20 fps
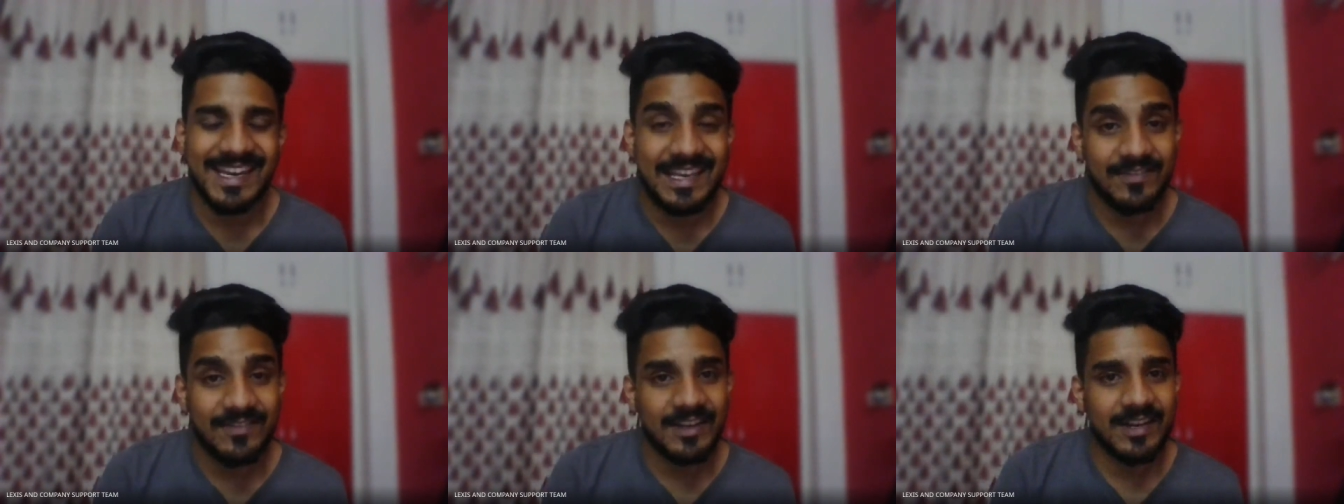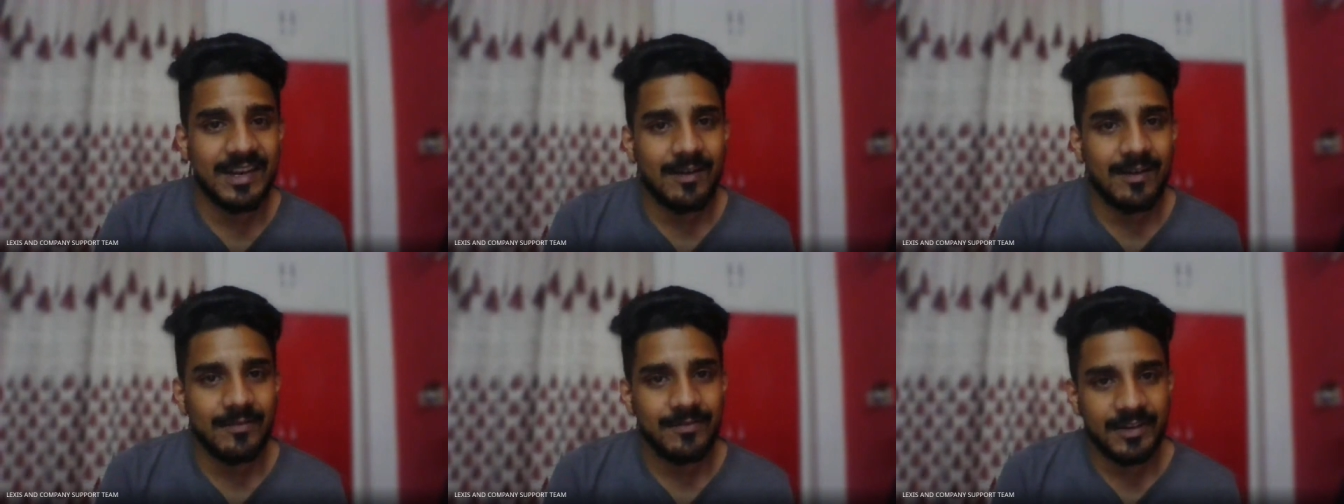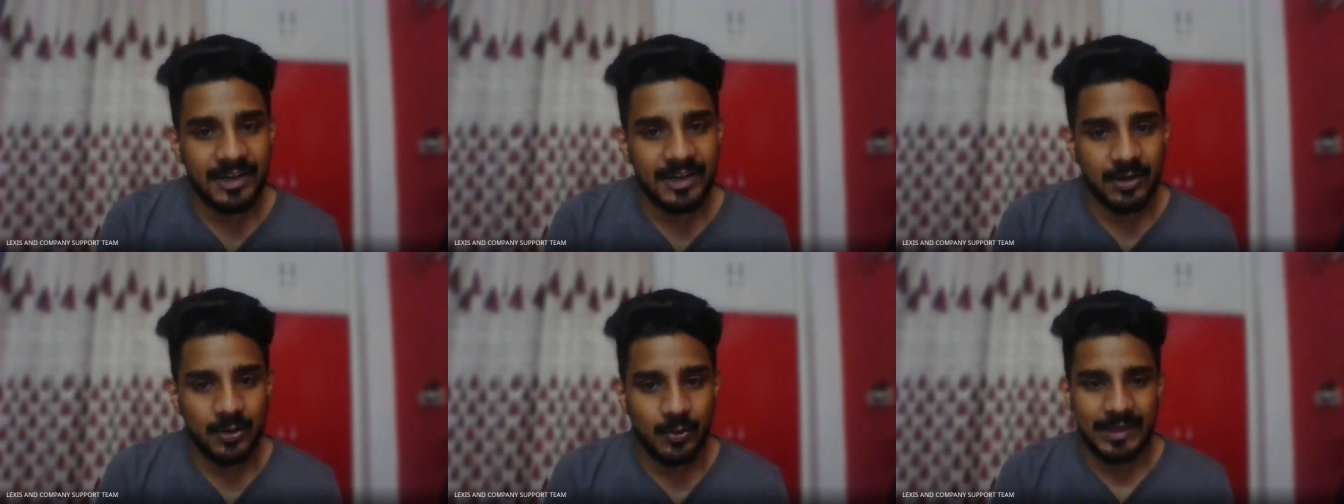even
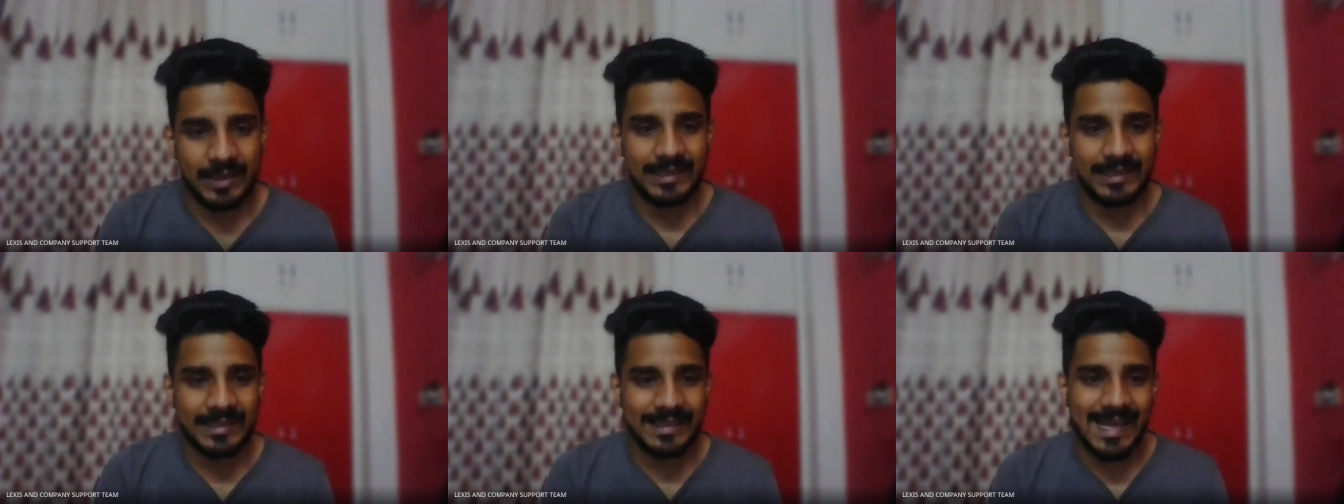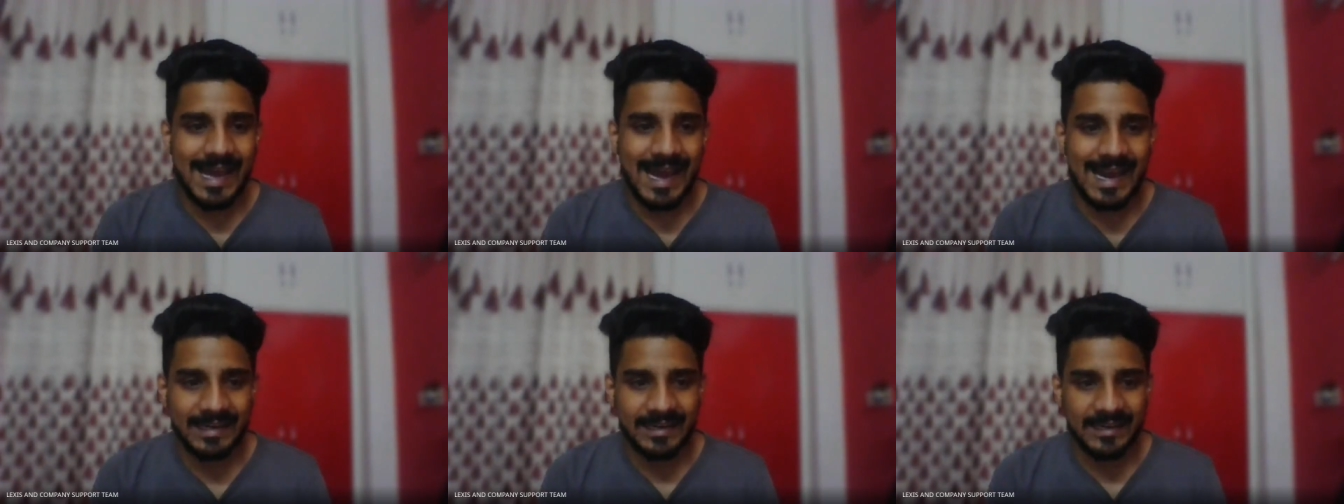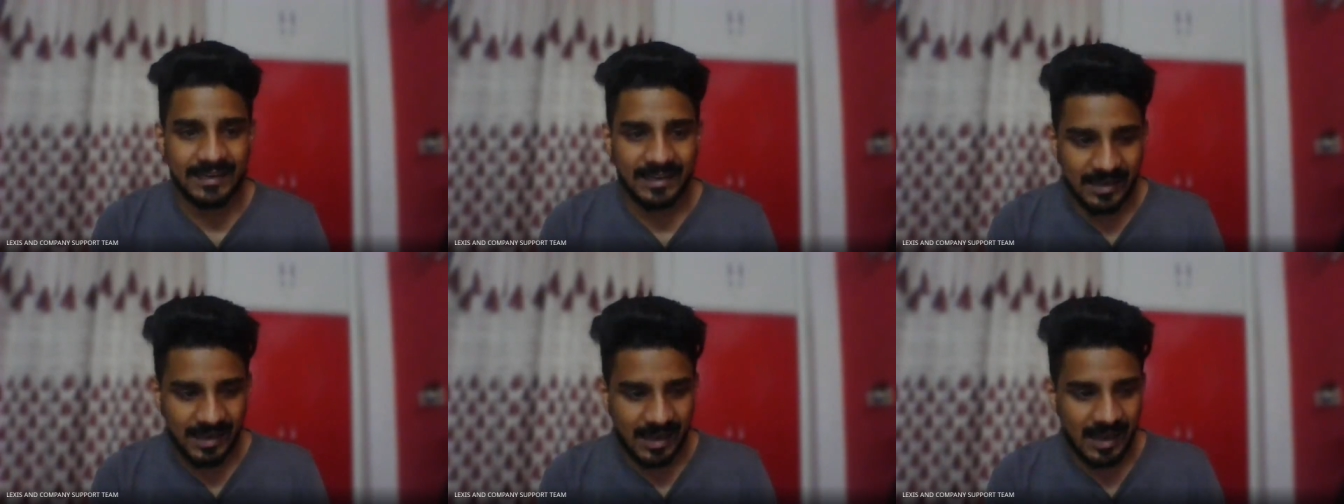after knowing that
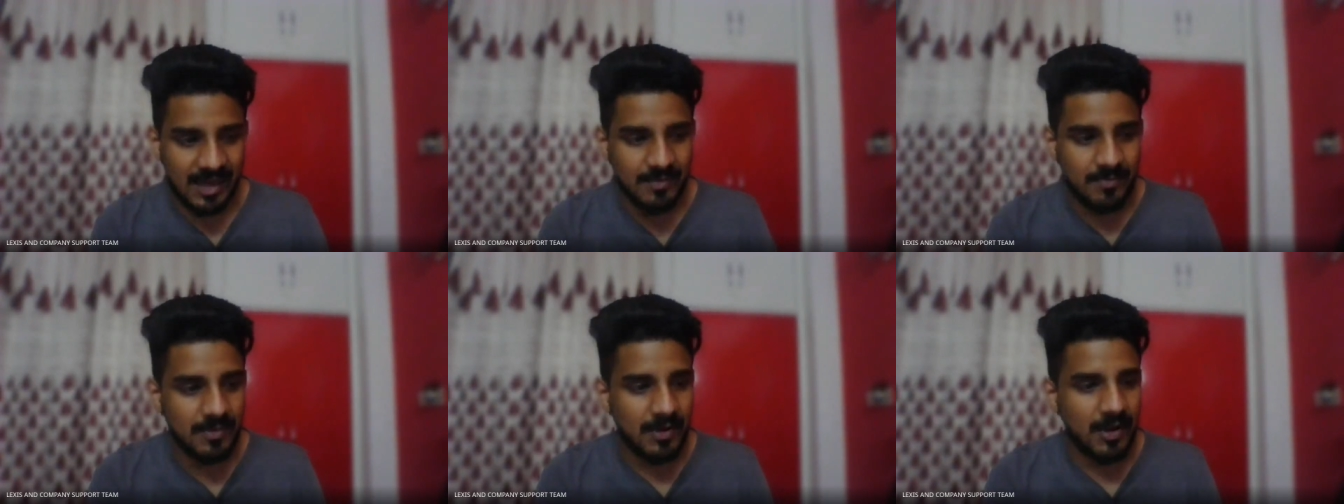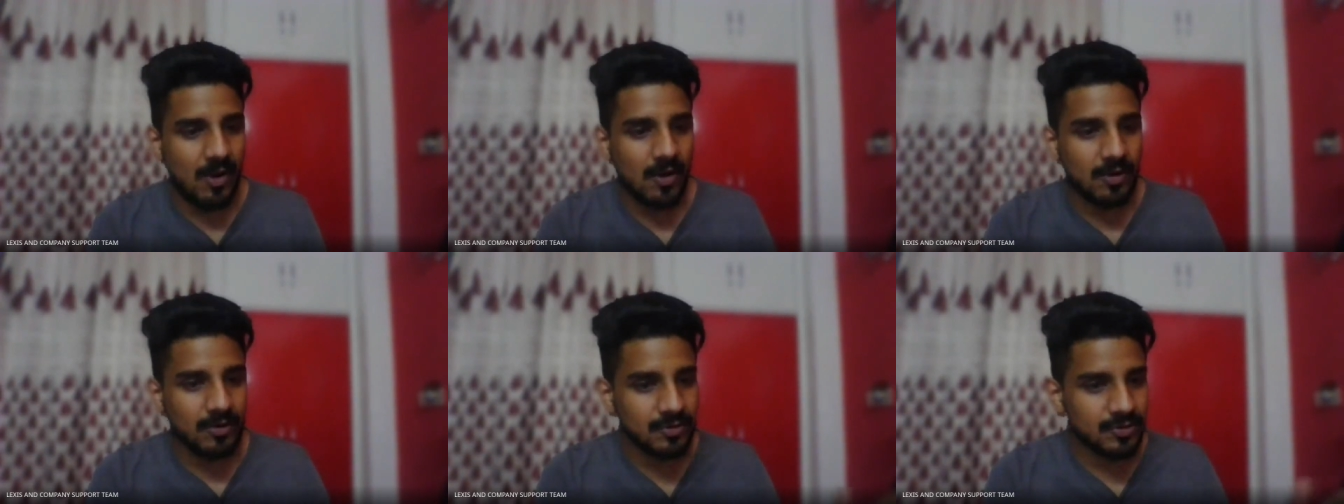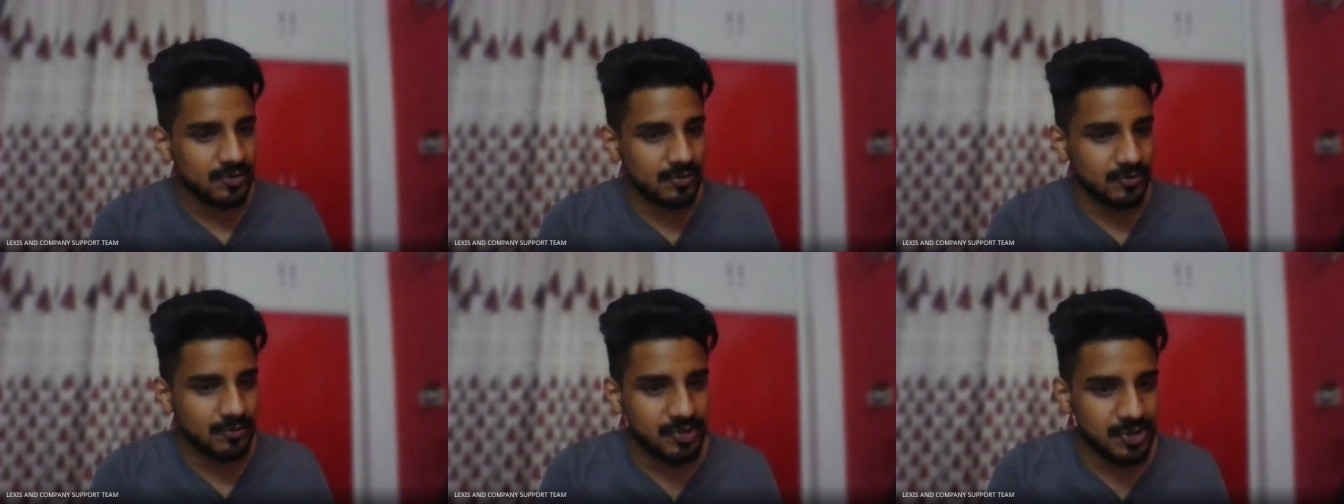the car belongs
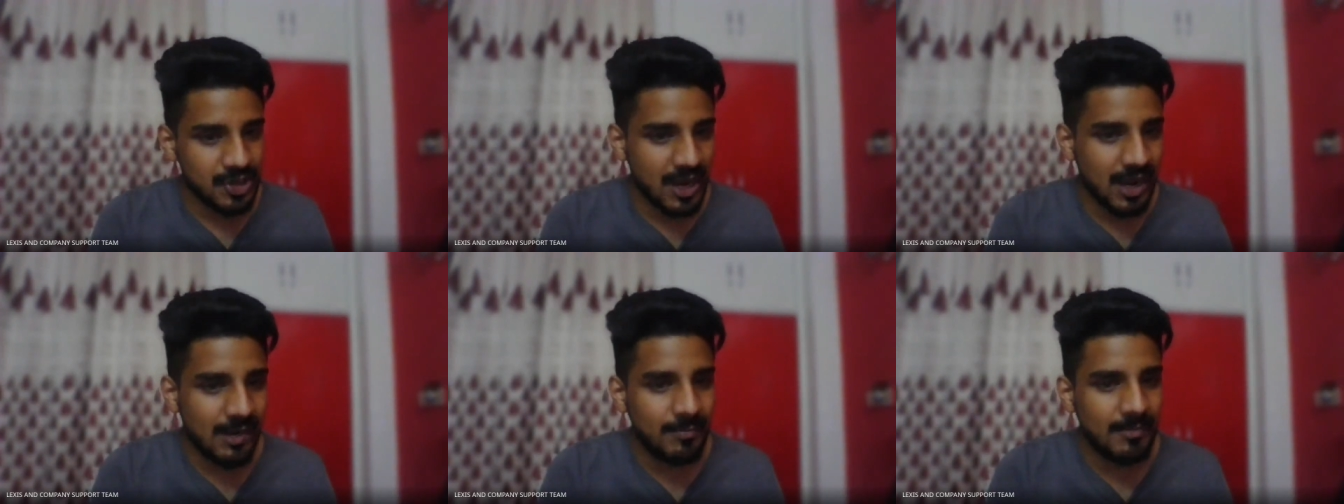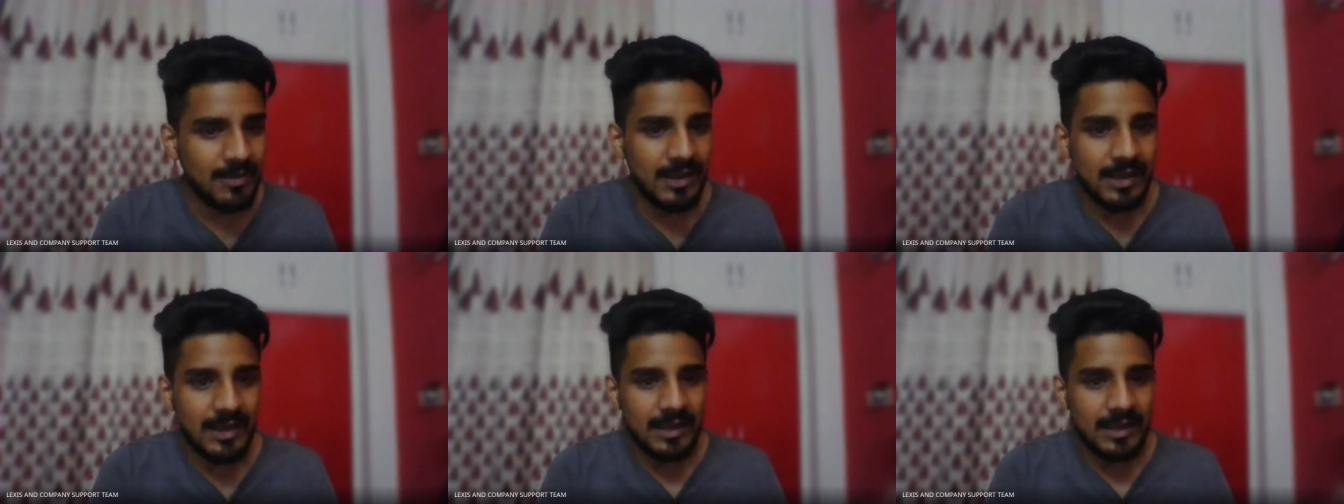to Shyam,